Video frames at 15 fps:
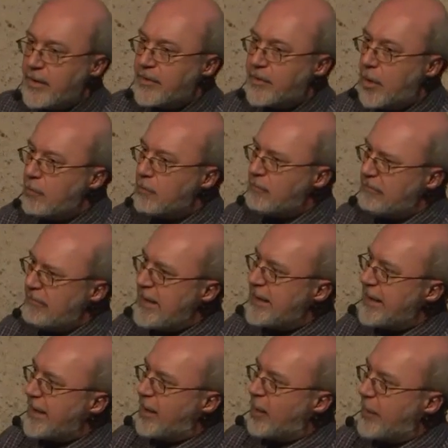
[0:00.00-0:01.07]
don't
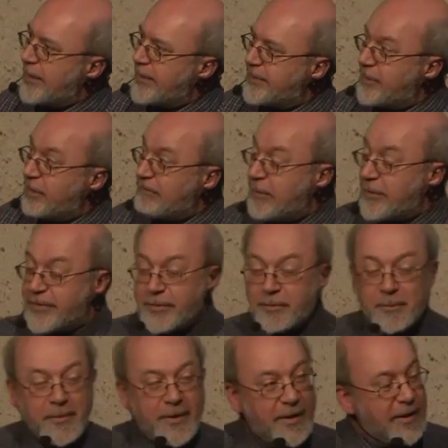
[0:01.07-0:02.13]
really go into the
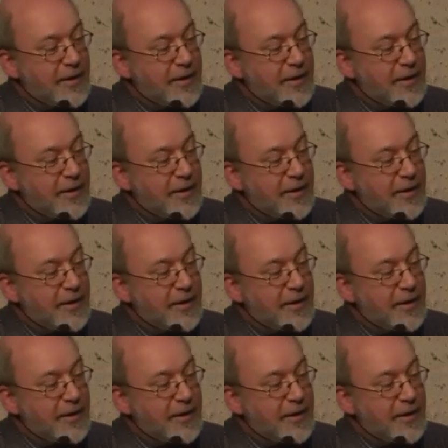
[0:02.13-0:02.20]
gruesome